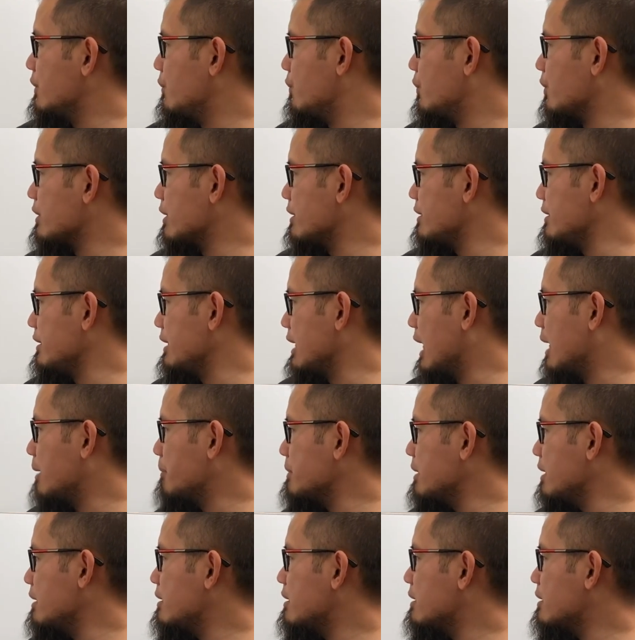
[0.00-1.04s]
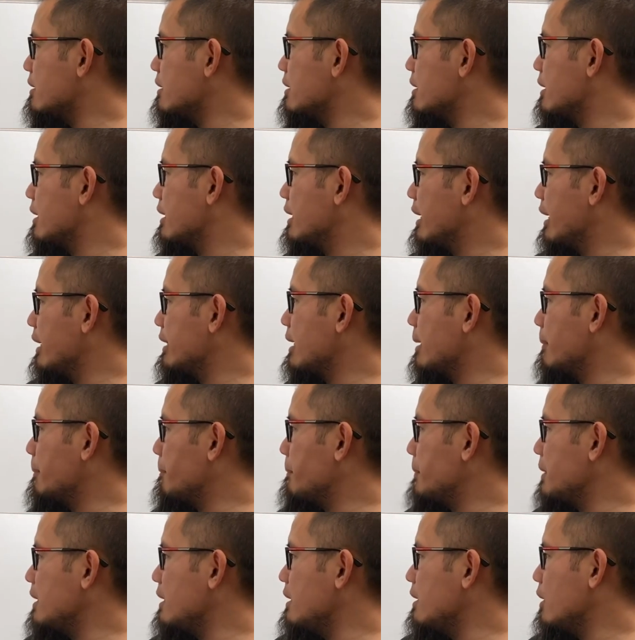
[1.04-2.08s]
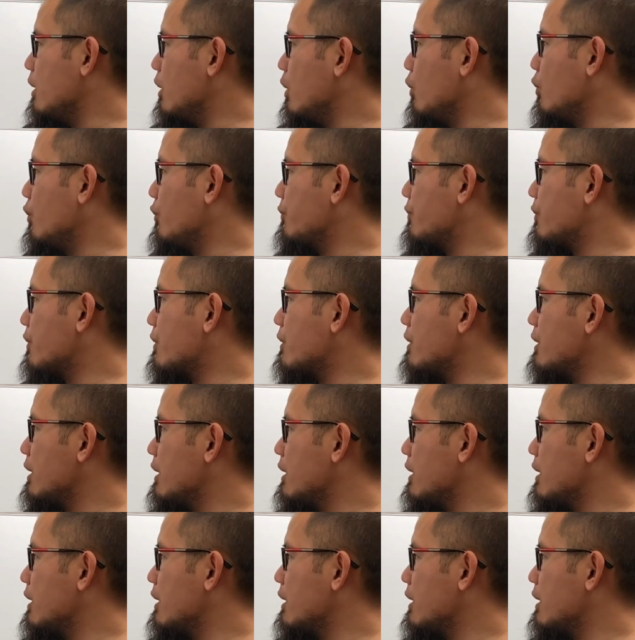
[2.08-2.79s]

for the denominator, and then b over